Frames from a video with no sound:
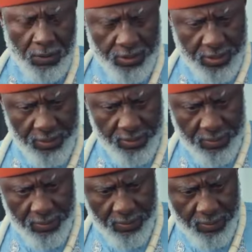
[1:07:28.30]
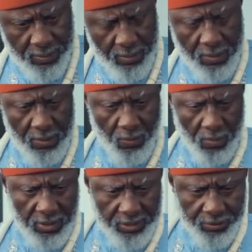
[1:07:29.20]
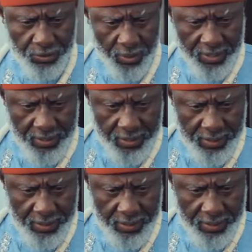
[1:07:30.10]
Ijele, what are you doing